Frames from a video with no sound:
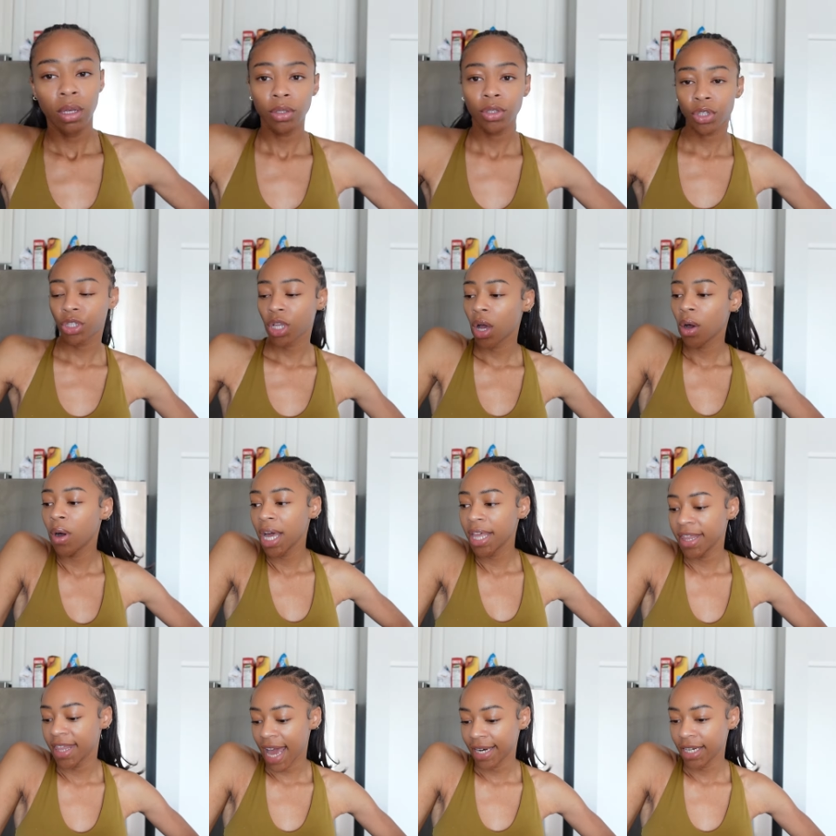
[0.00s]
So
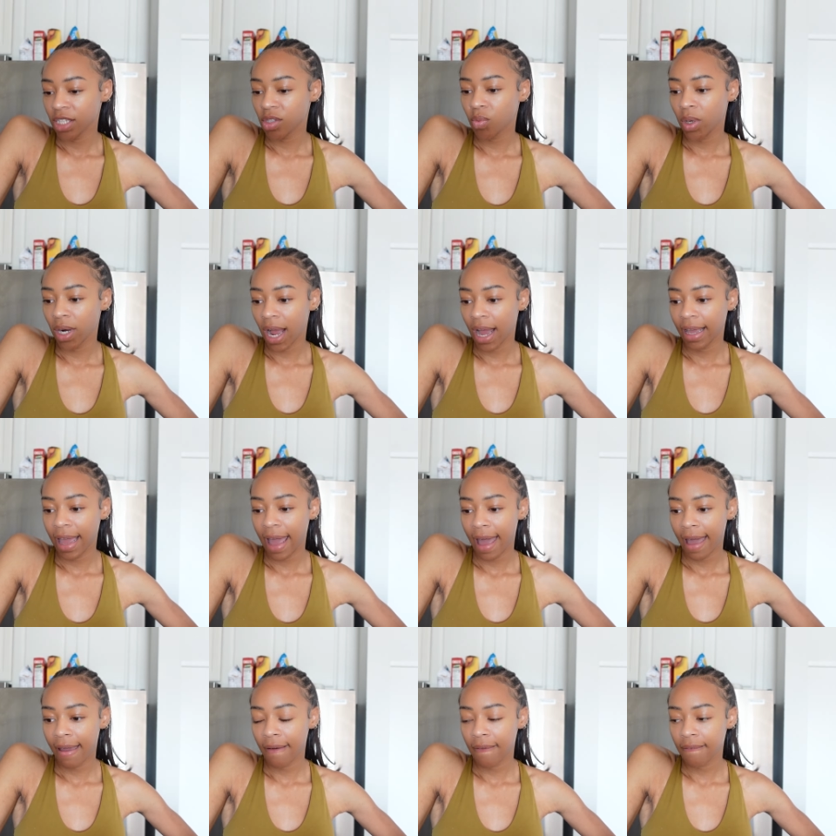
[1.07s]
that is what I
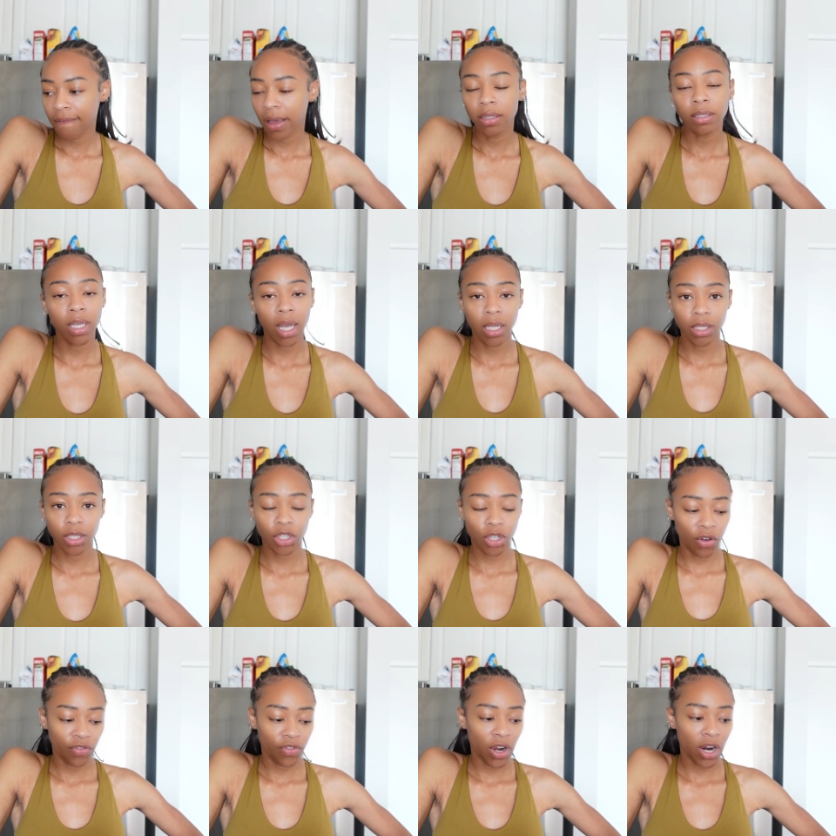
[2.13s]
have done
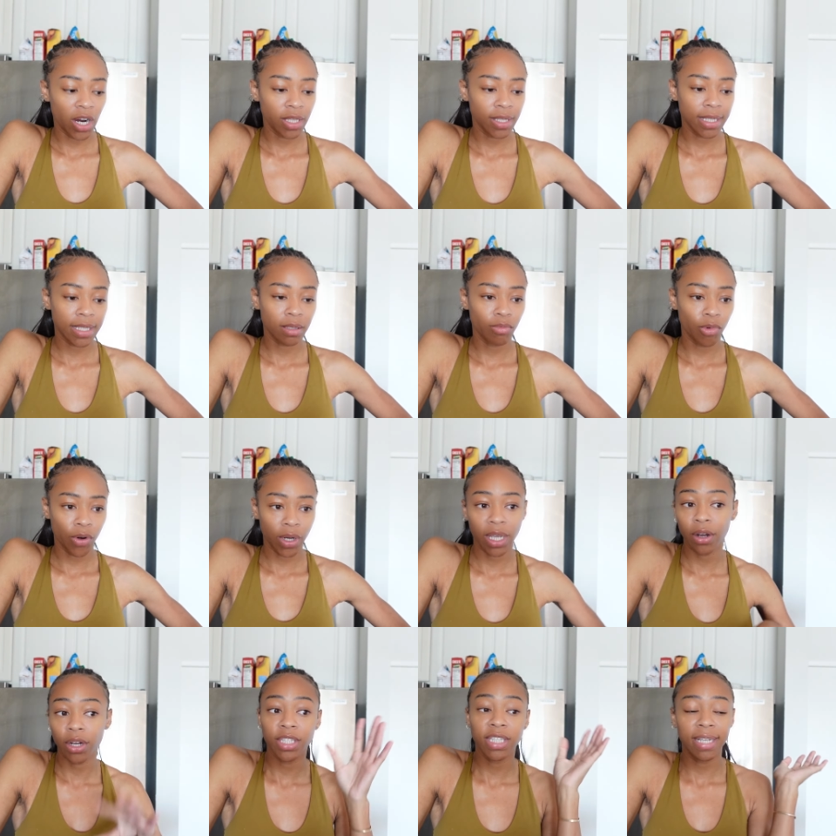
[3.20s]
so far this morning
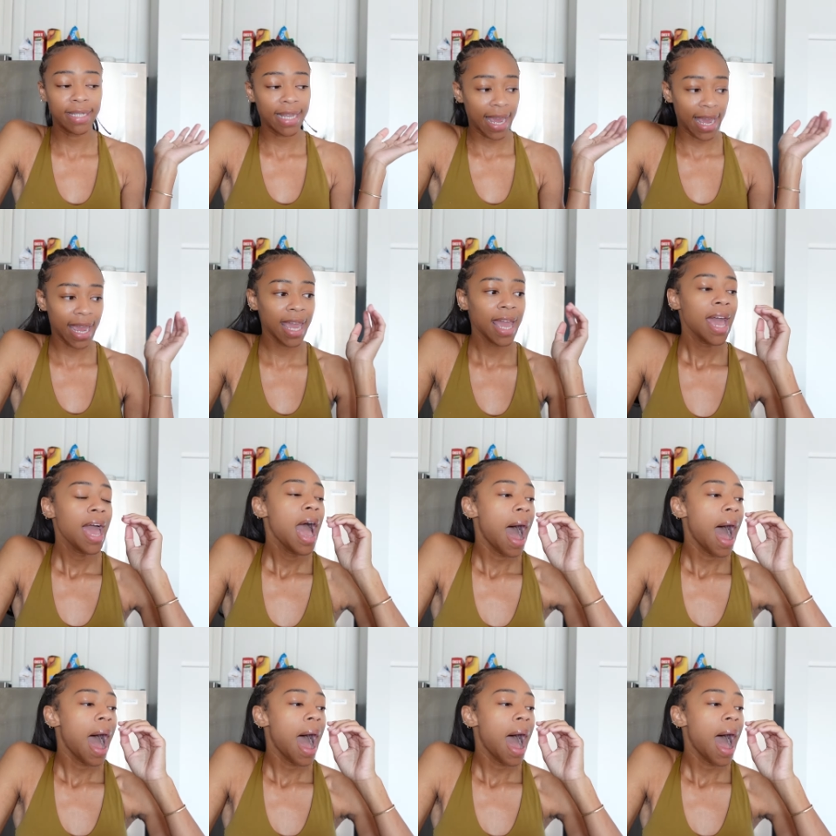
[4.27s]
or today.